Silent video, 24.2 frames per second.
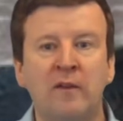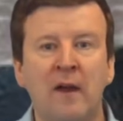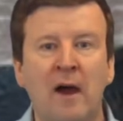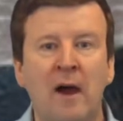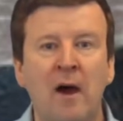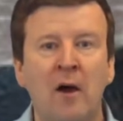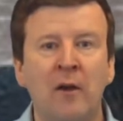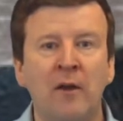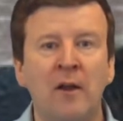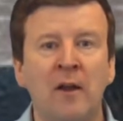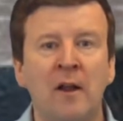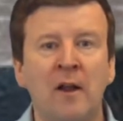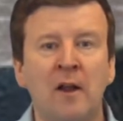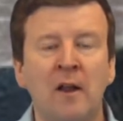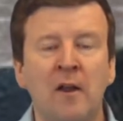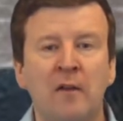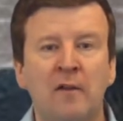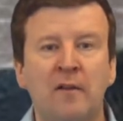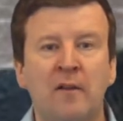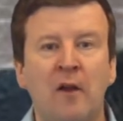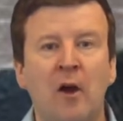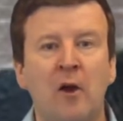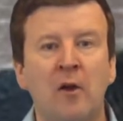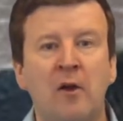down,
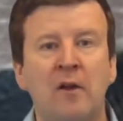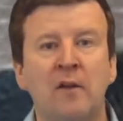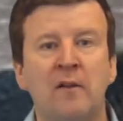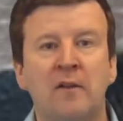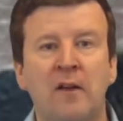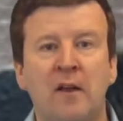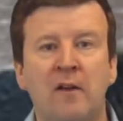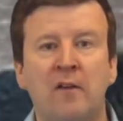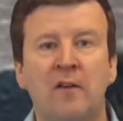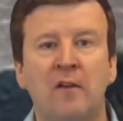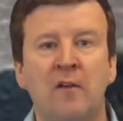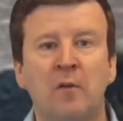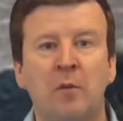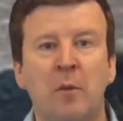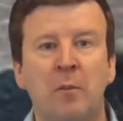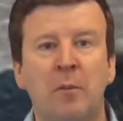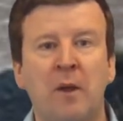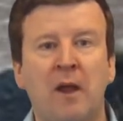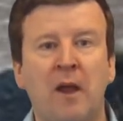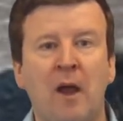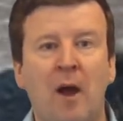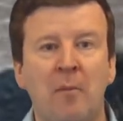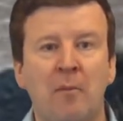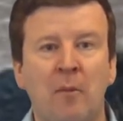so conditions would
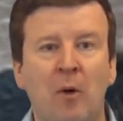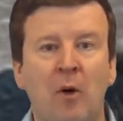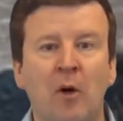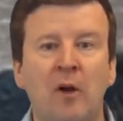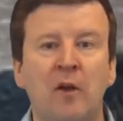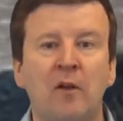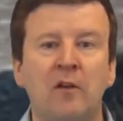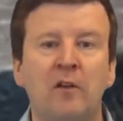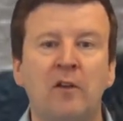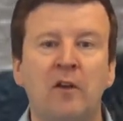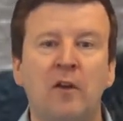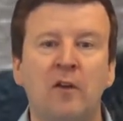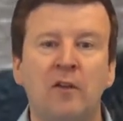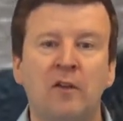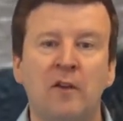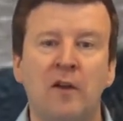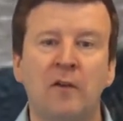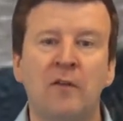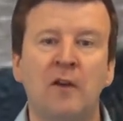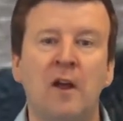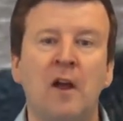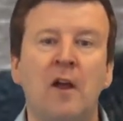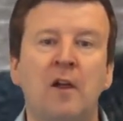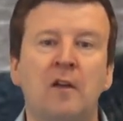become more
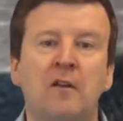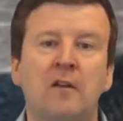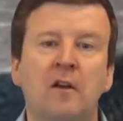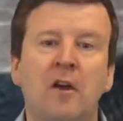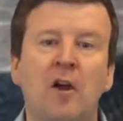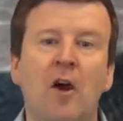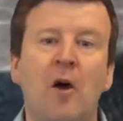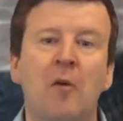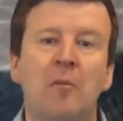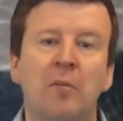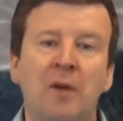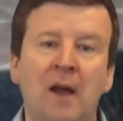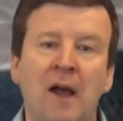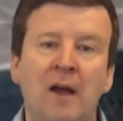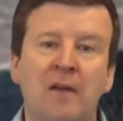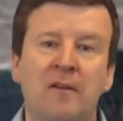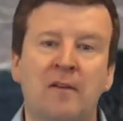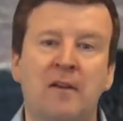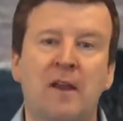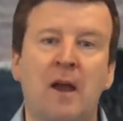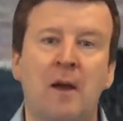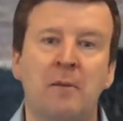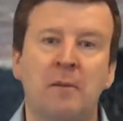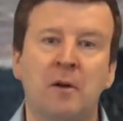conducive to
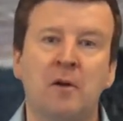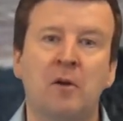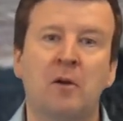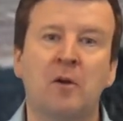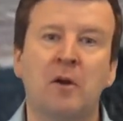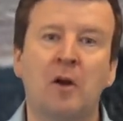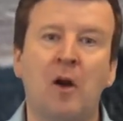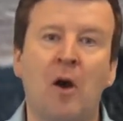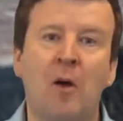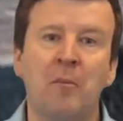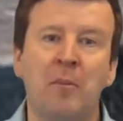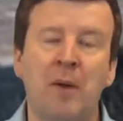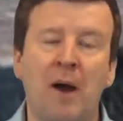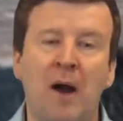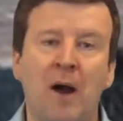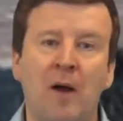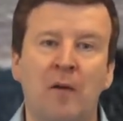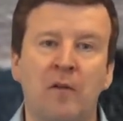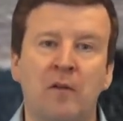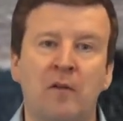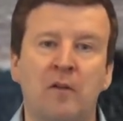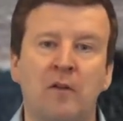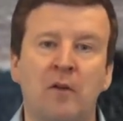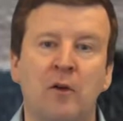complex chemical
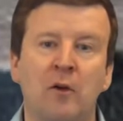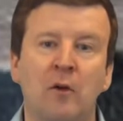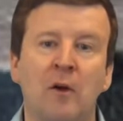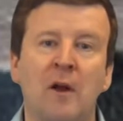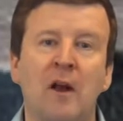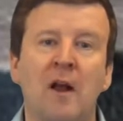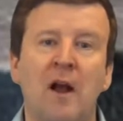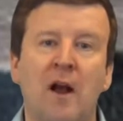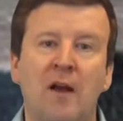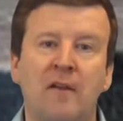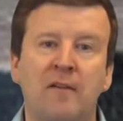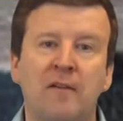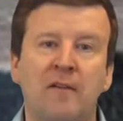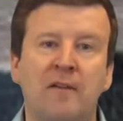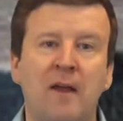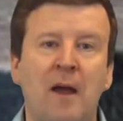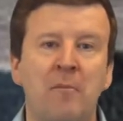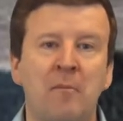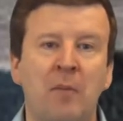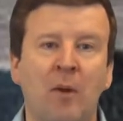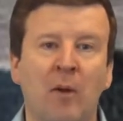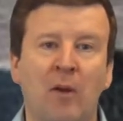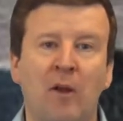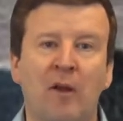compounds to
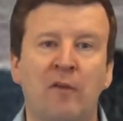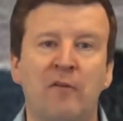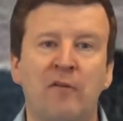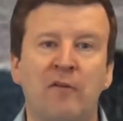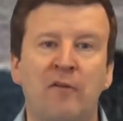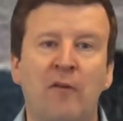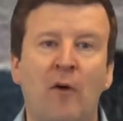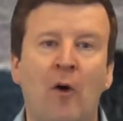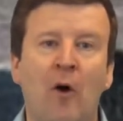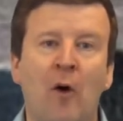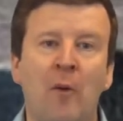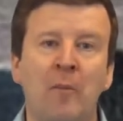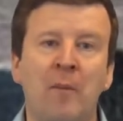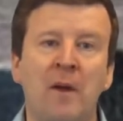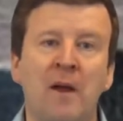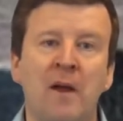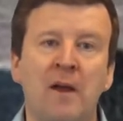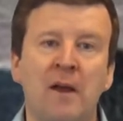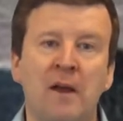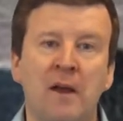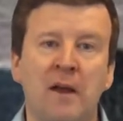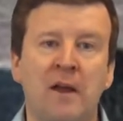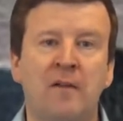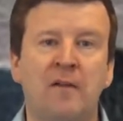assemble and form
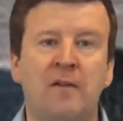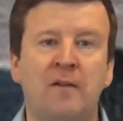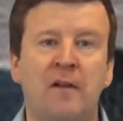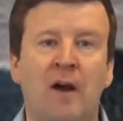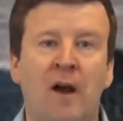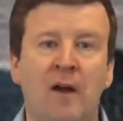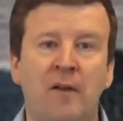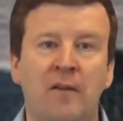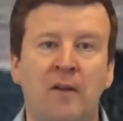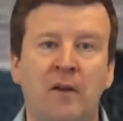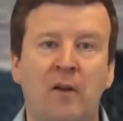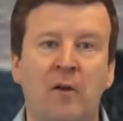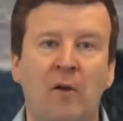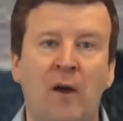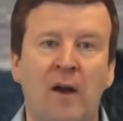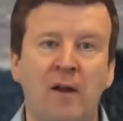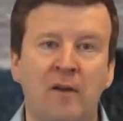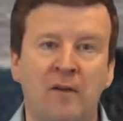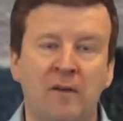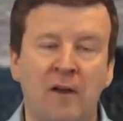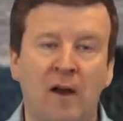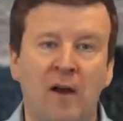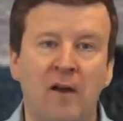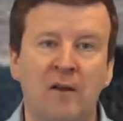inside the
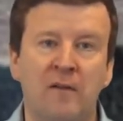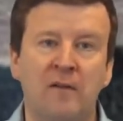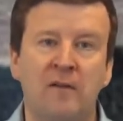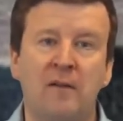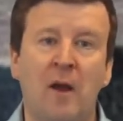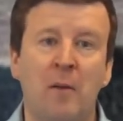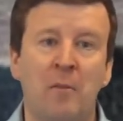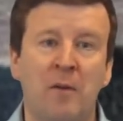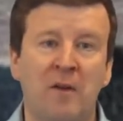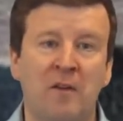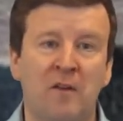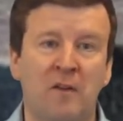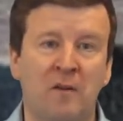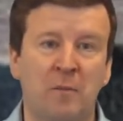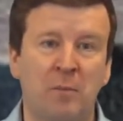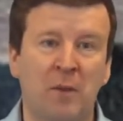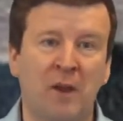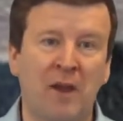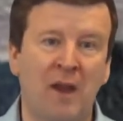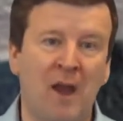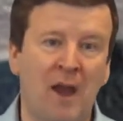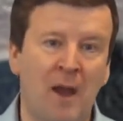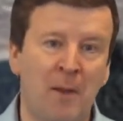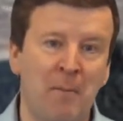crater as temperatures
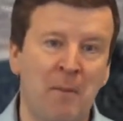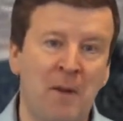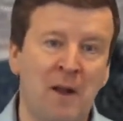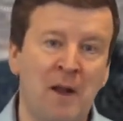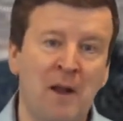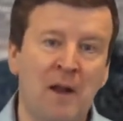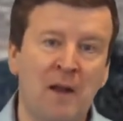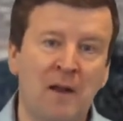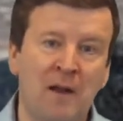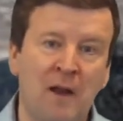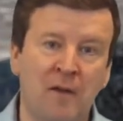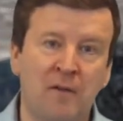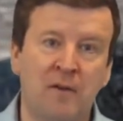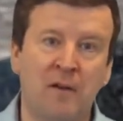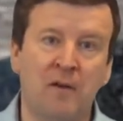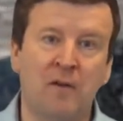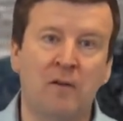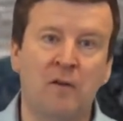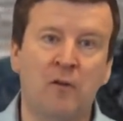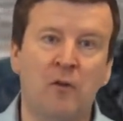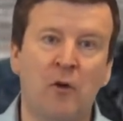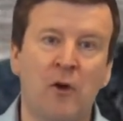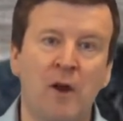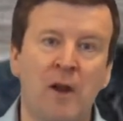became less
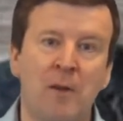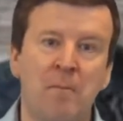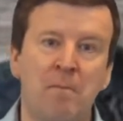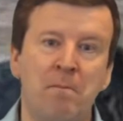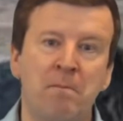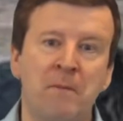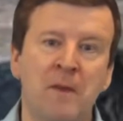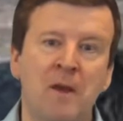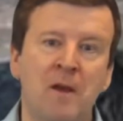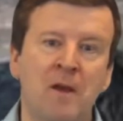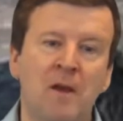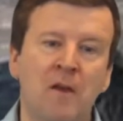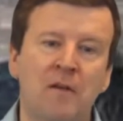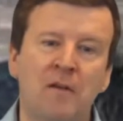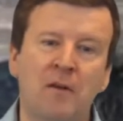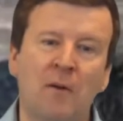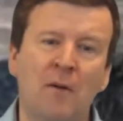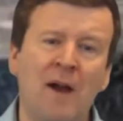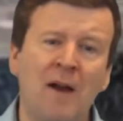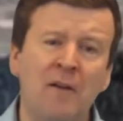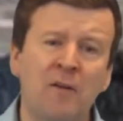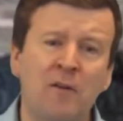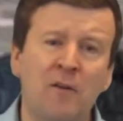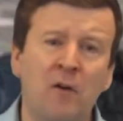extreme.
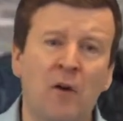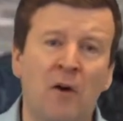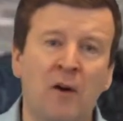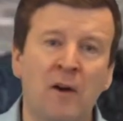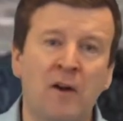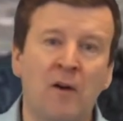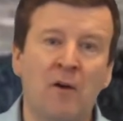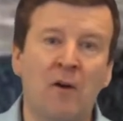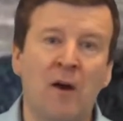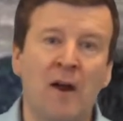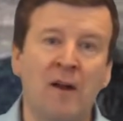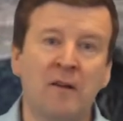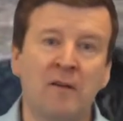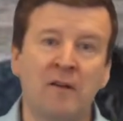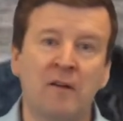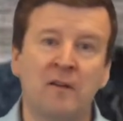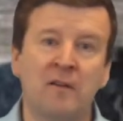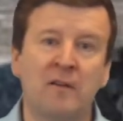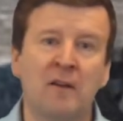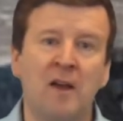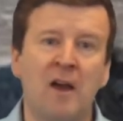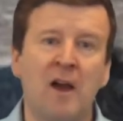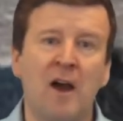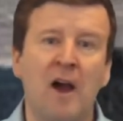So asteroid
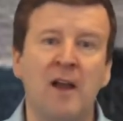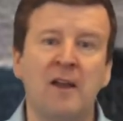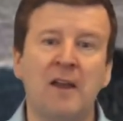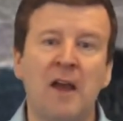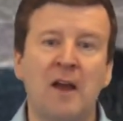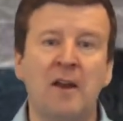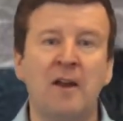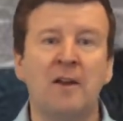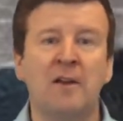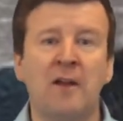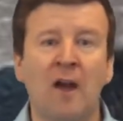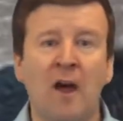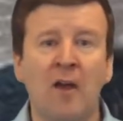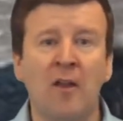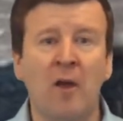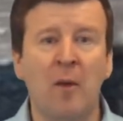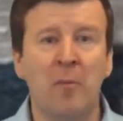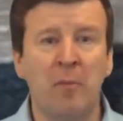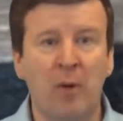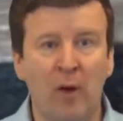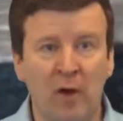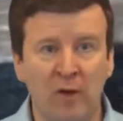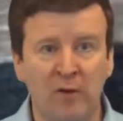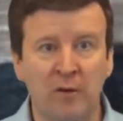craters are yet another
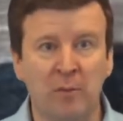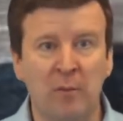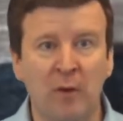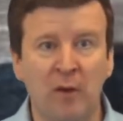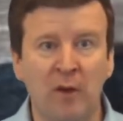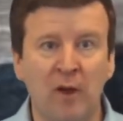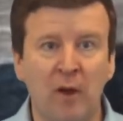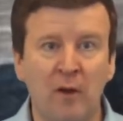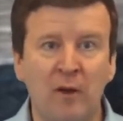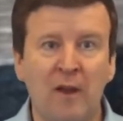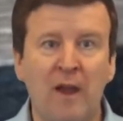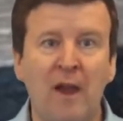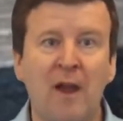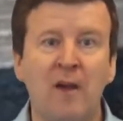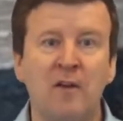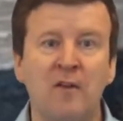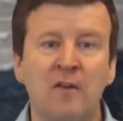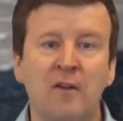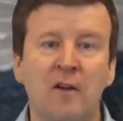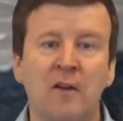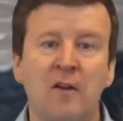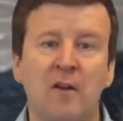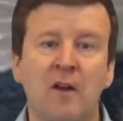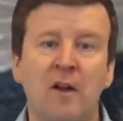possible
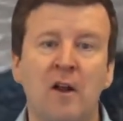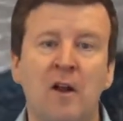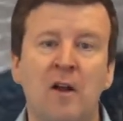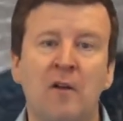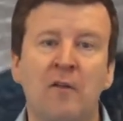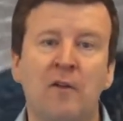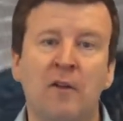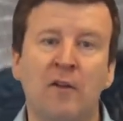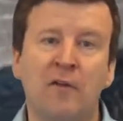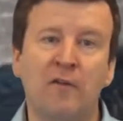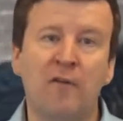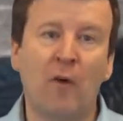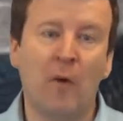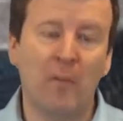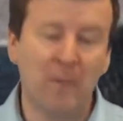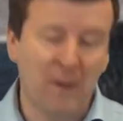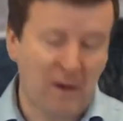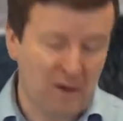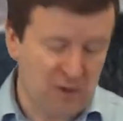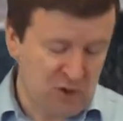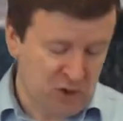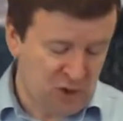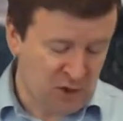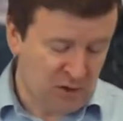location for the
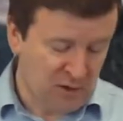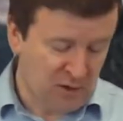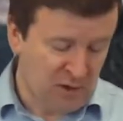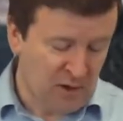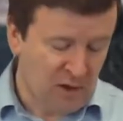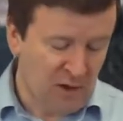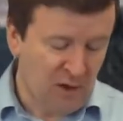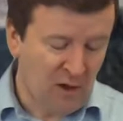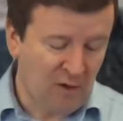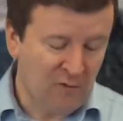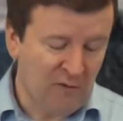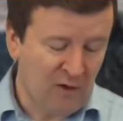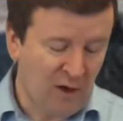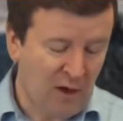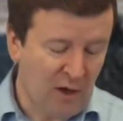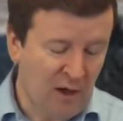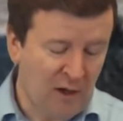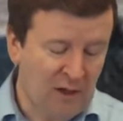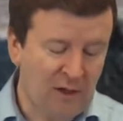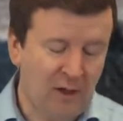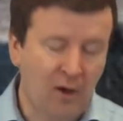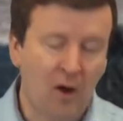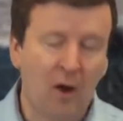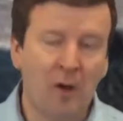formation of
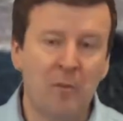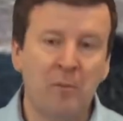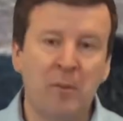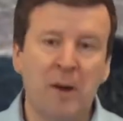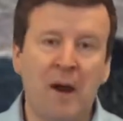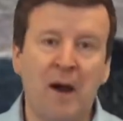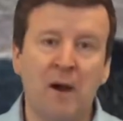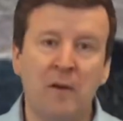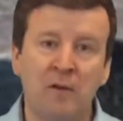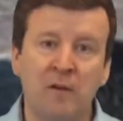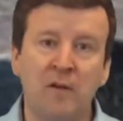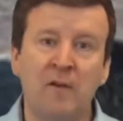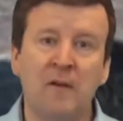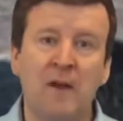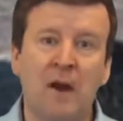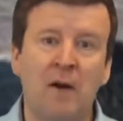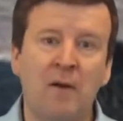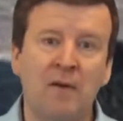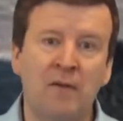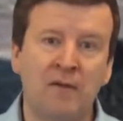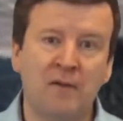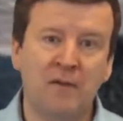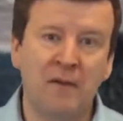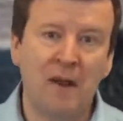early compounds and
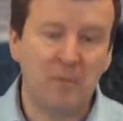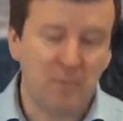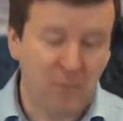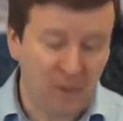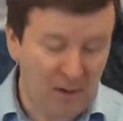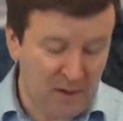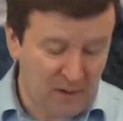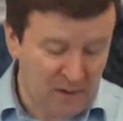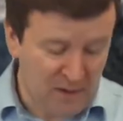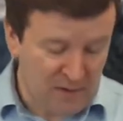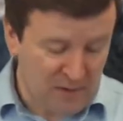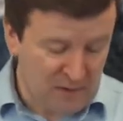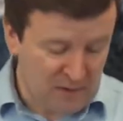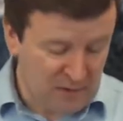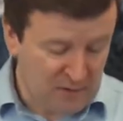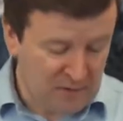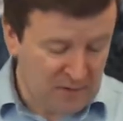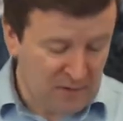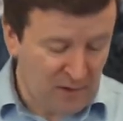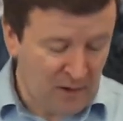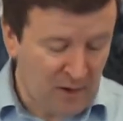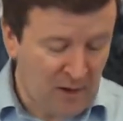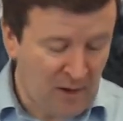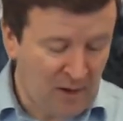their assembly
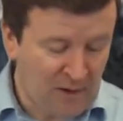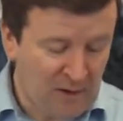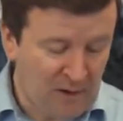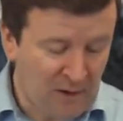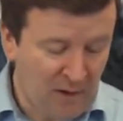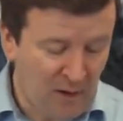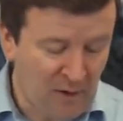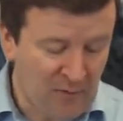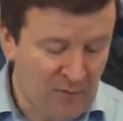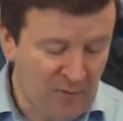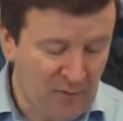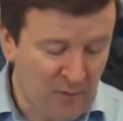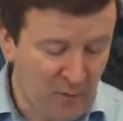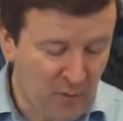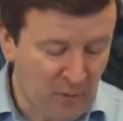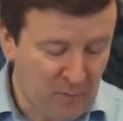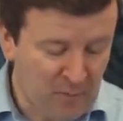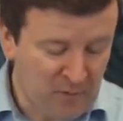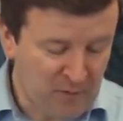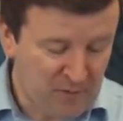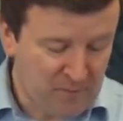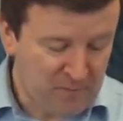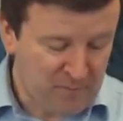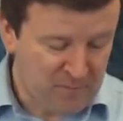into early life
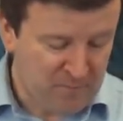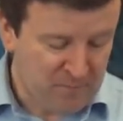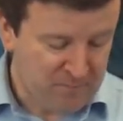forms.